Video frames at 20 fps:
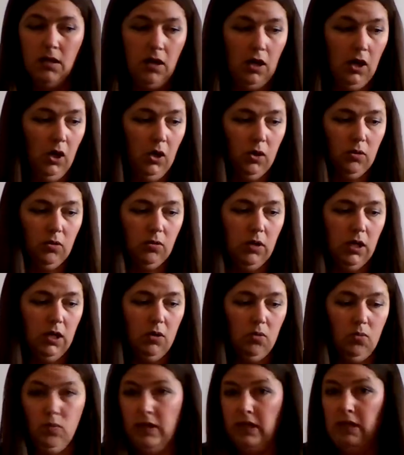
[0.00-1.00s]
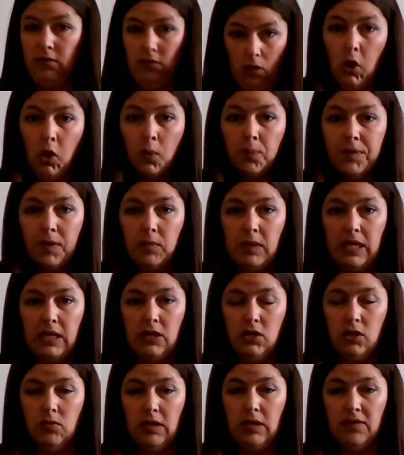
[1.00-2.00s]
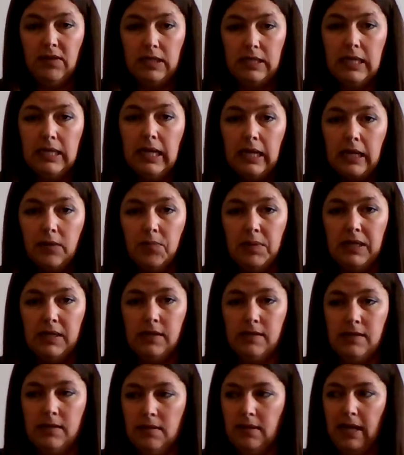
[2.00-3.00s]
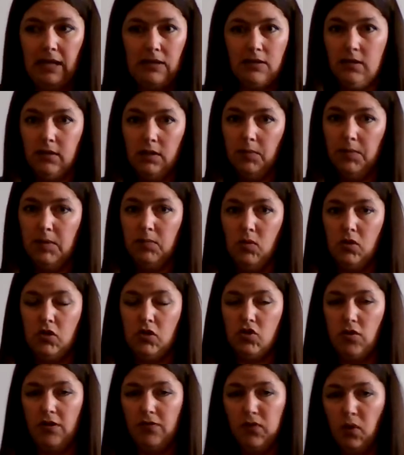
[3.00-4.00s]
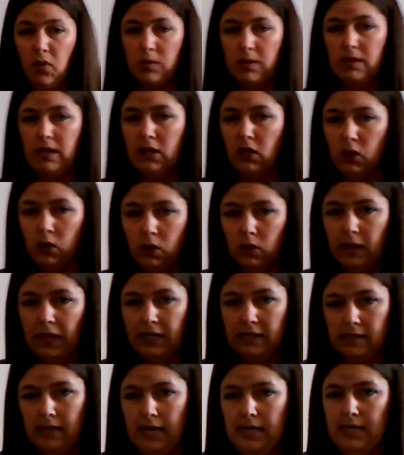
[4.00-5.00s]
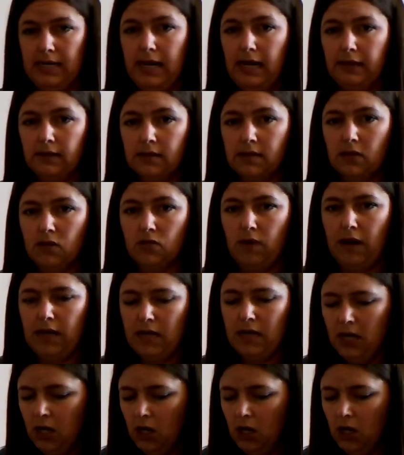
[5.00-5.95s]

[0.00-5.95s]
Oh, we hope that we can do EVT because that's a little bit more straightforward than a whole sign analysis, right?